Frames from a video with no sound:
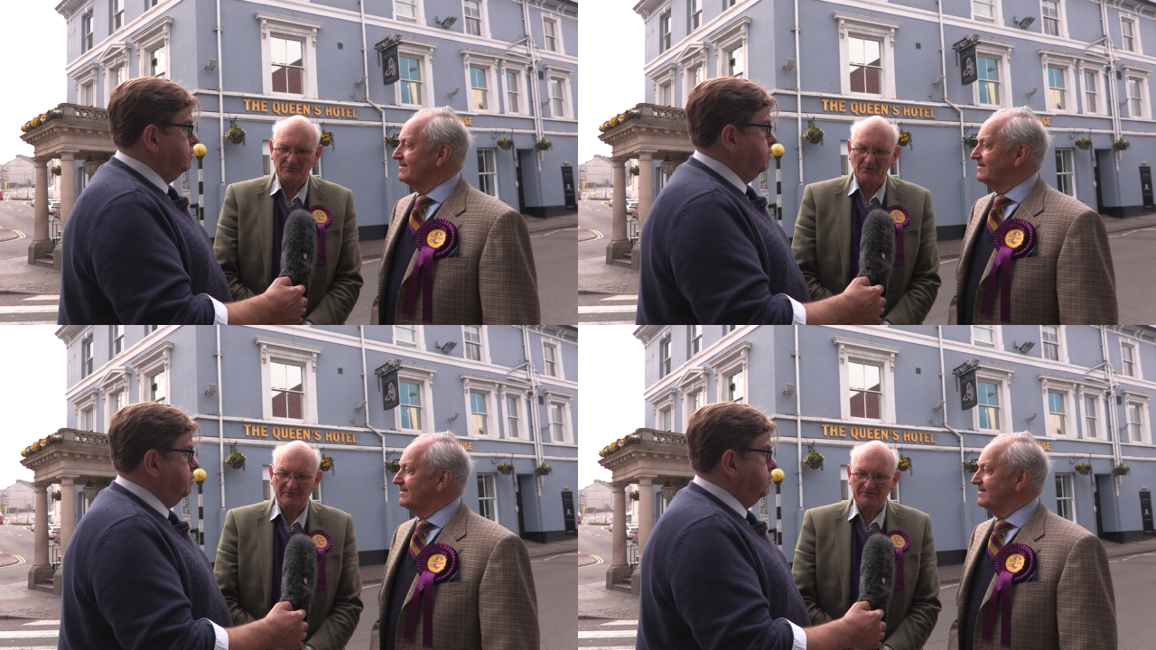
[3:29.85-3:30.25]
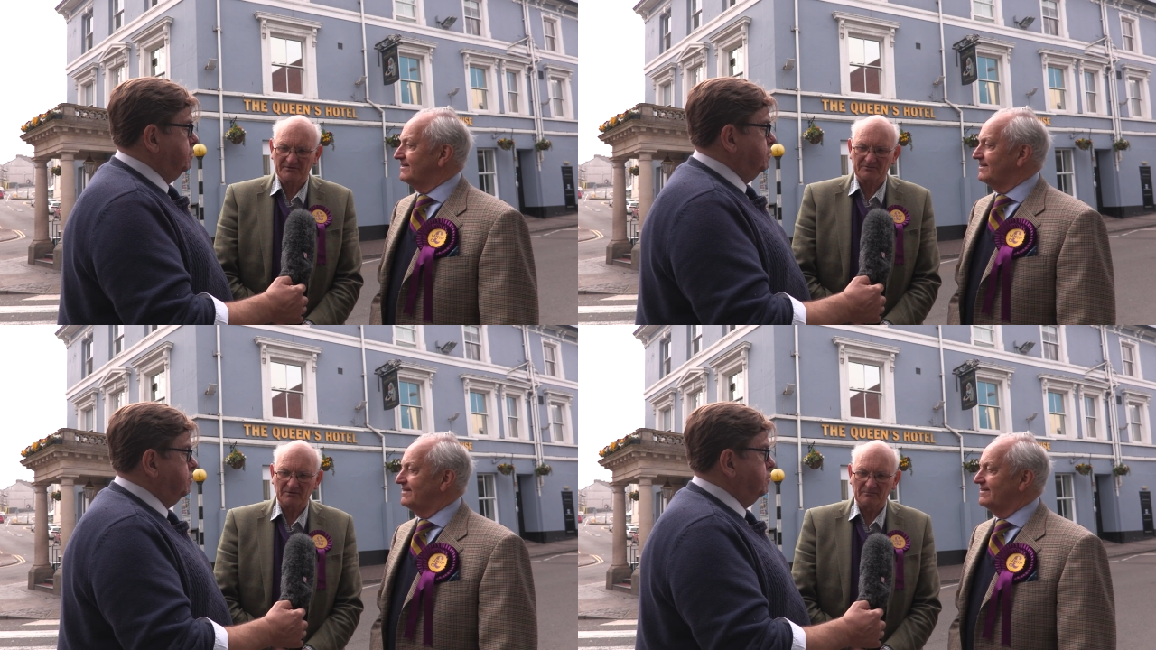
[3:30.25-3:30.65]

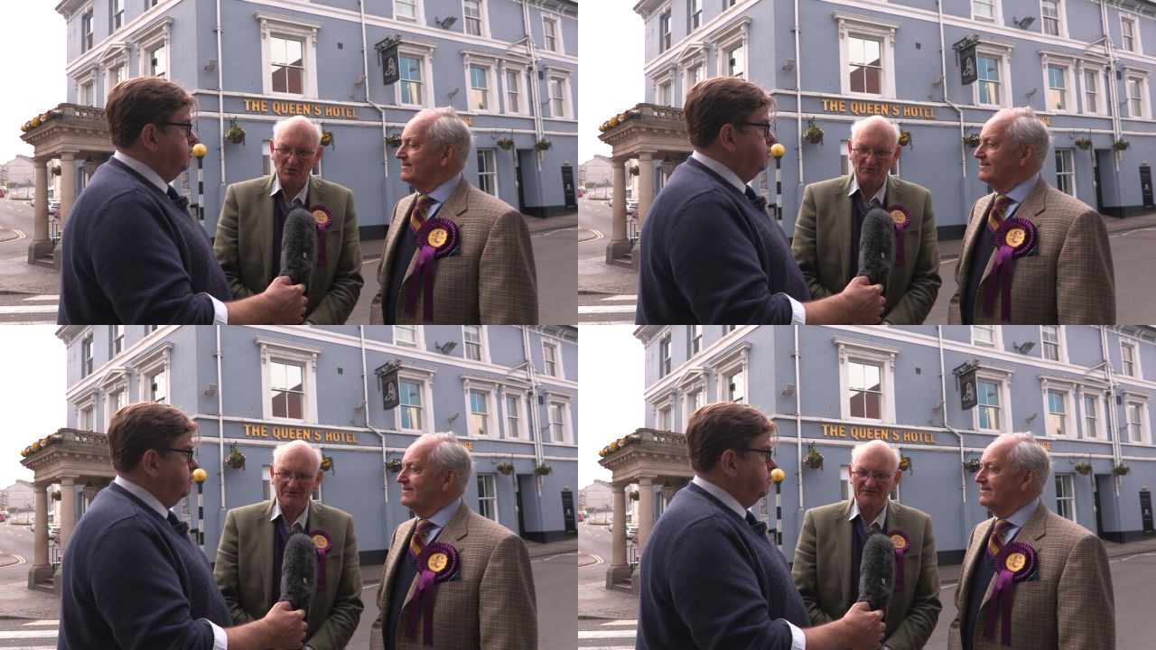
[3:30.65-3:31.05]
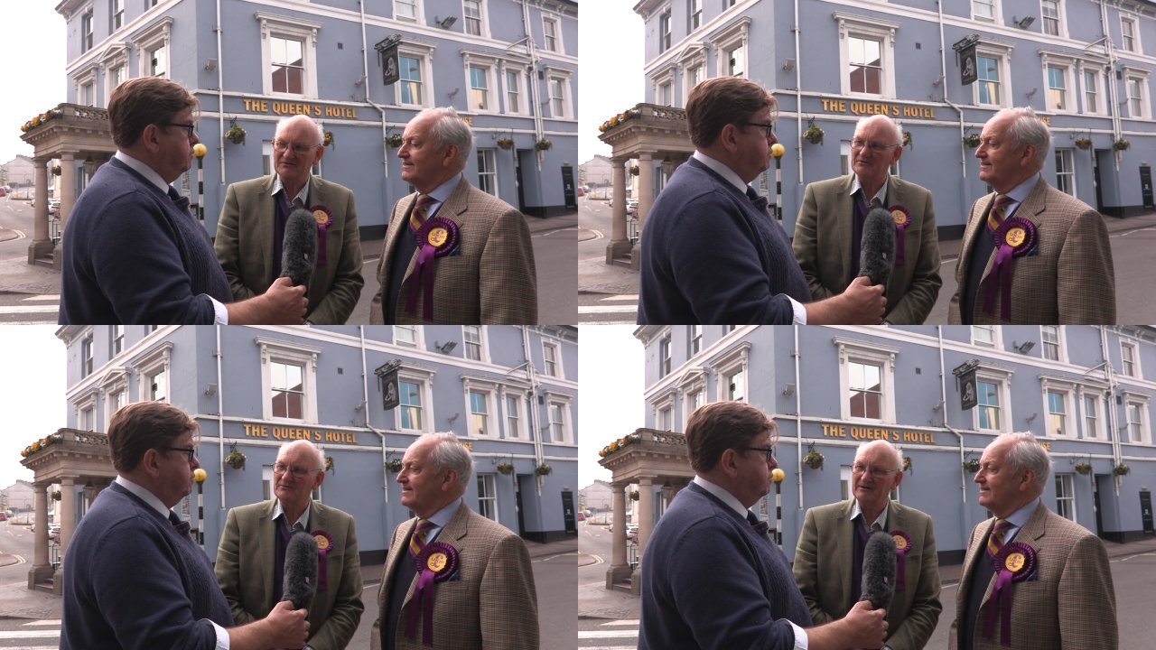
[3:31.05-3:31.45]
Speaker 1: ruthlessness,
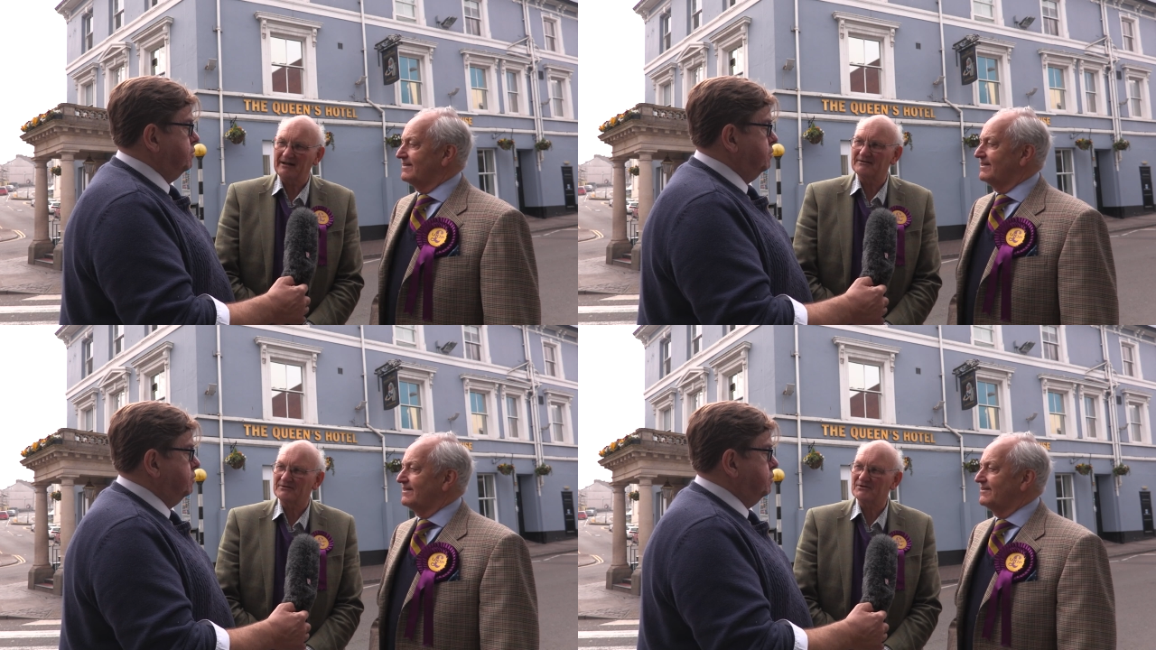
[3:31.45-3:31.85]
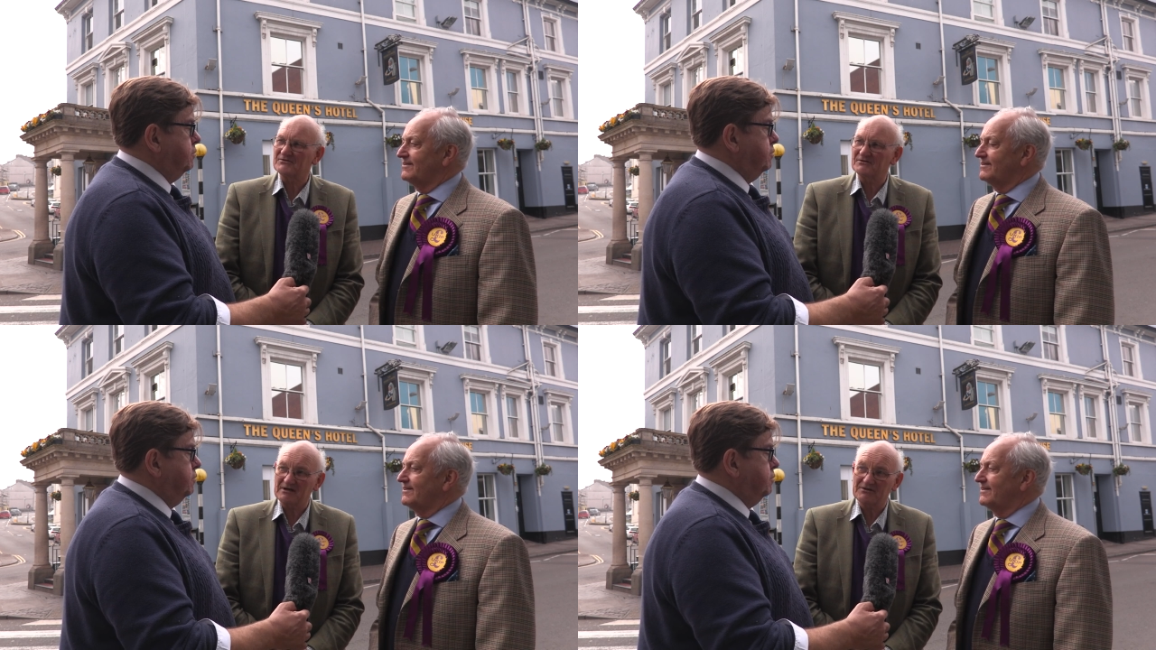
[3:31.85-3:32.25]
remorselessness and
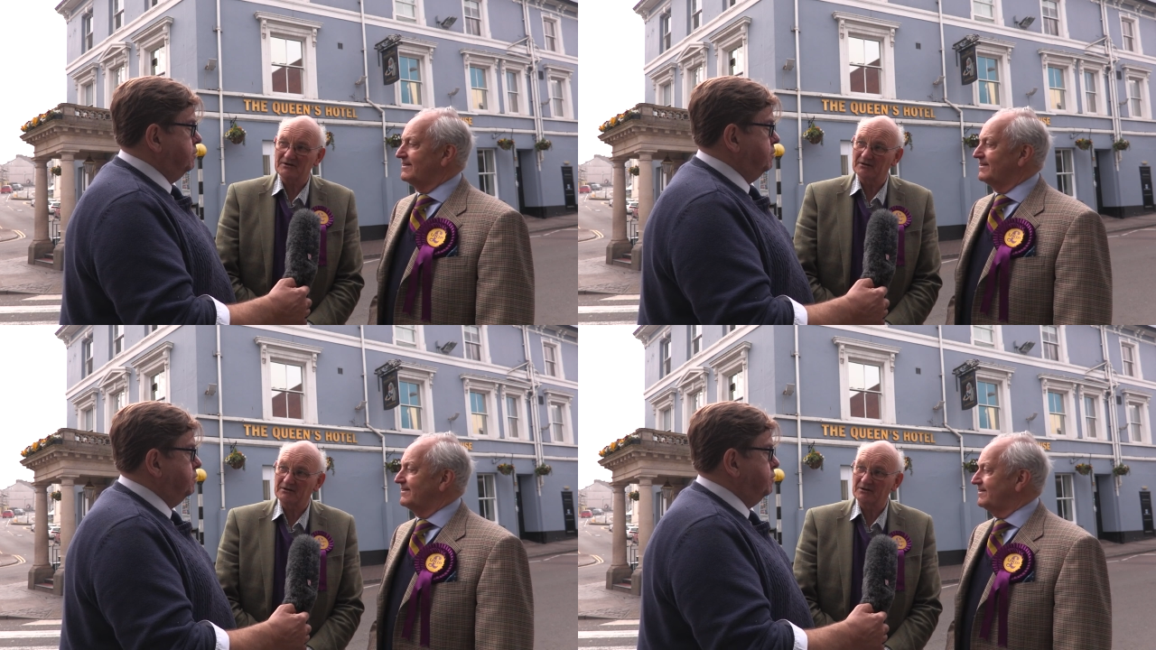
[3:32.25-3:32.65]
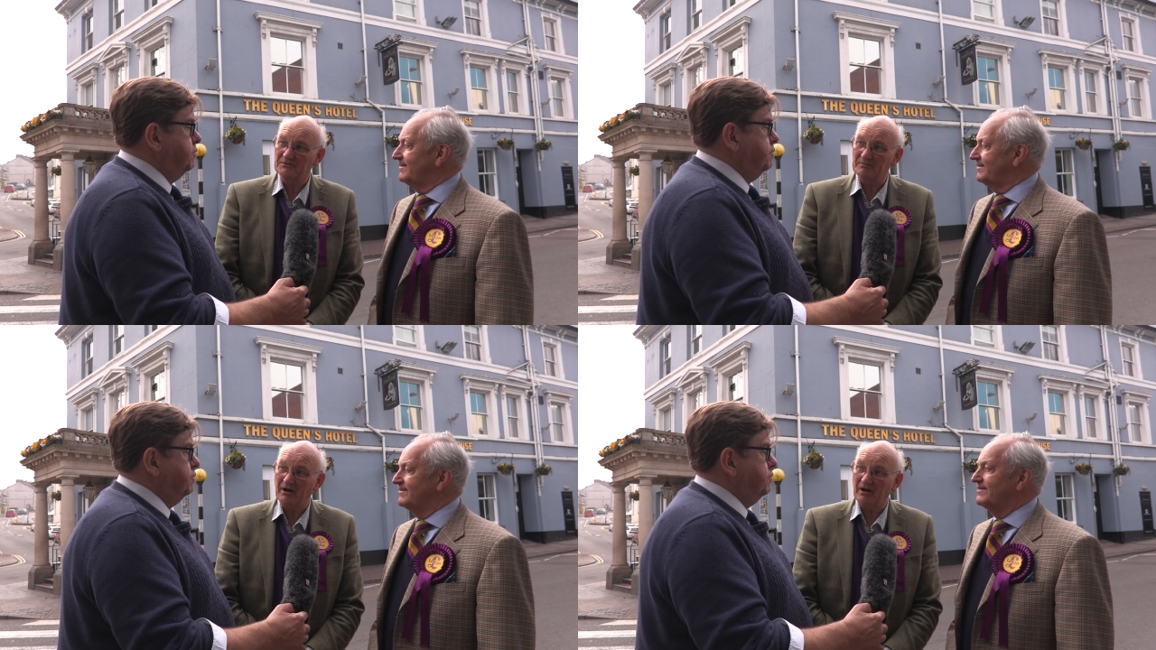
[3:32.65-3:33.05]
relentlessness as each year
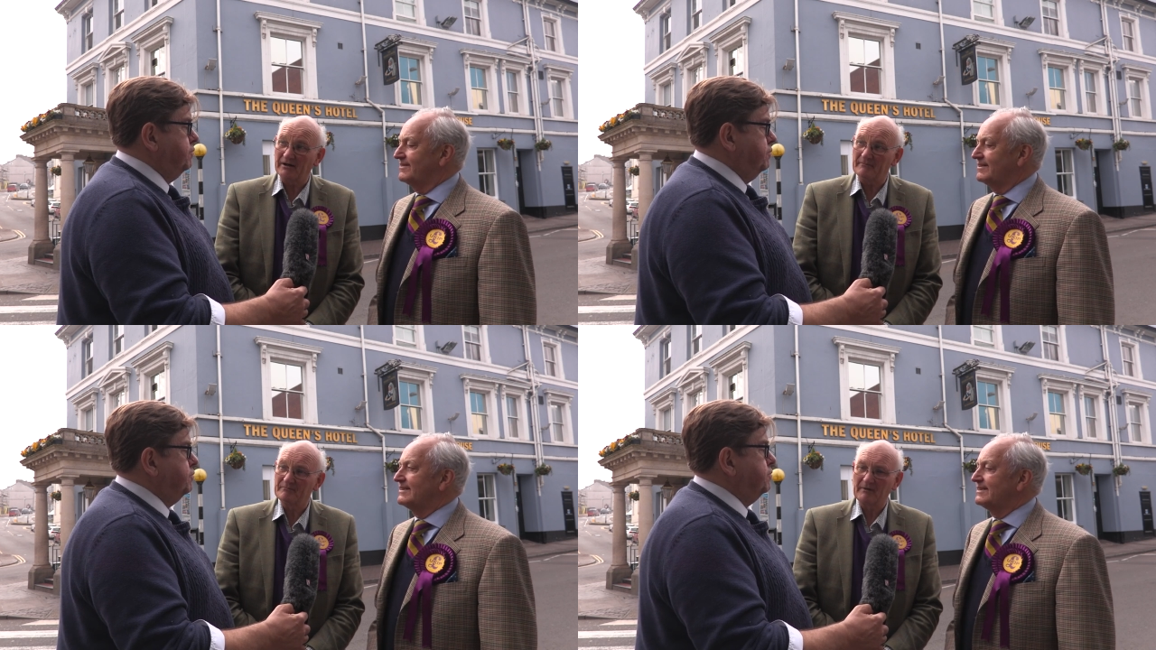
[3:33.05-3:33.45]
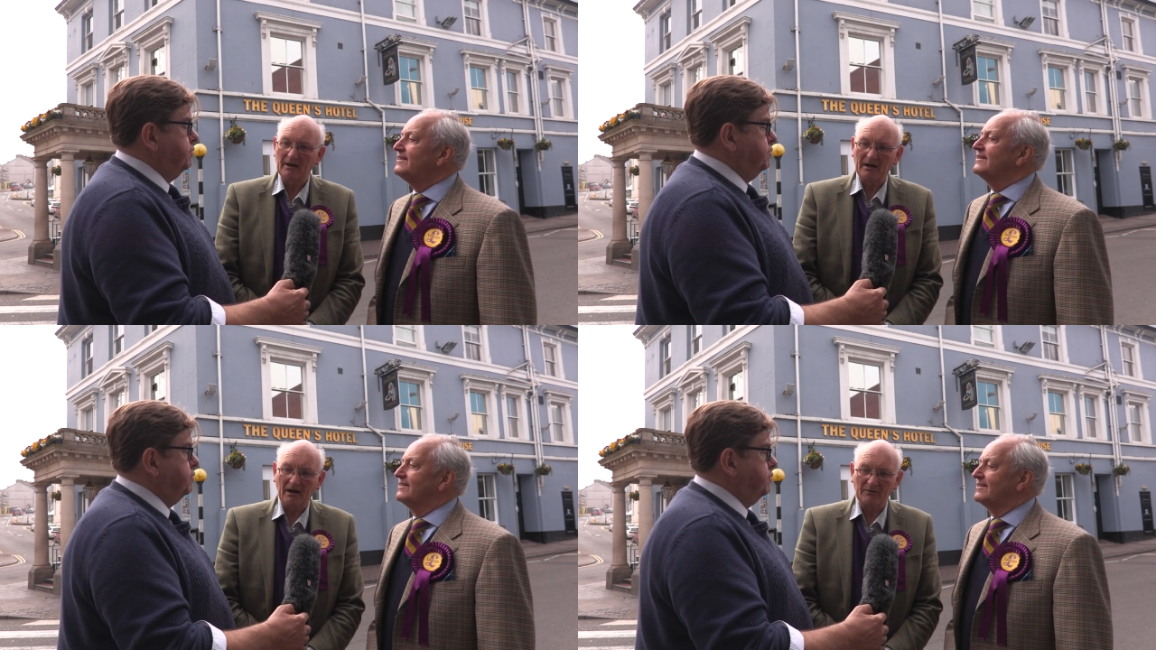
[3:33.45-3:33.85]
goes by
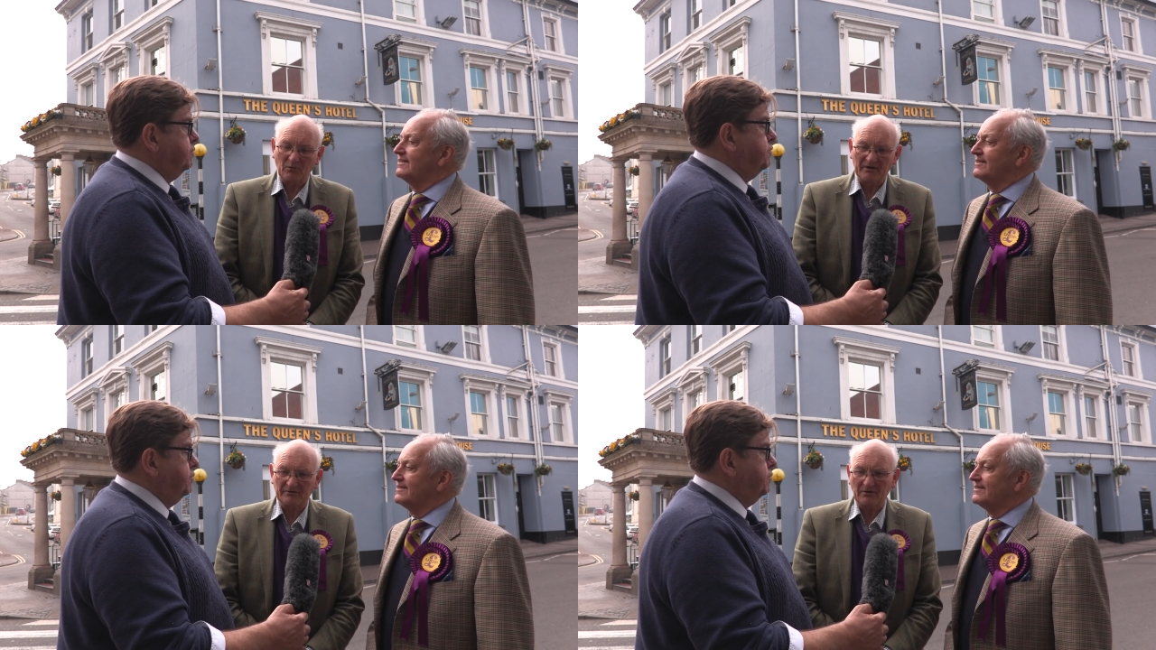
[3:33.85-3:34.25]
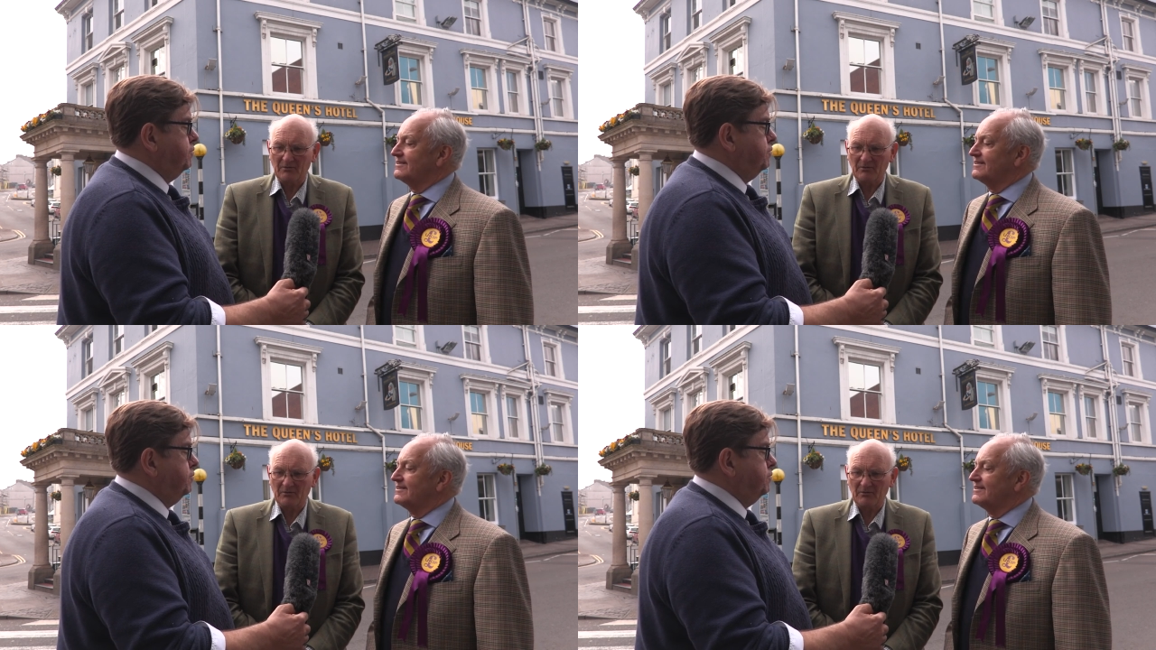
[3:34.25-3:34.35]
and whether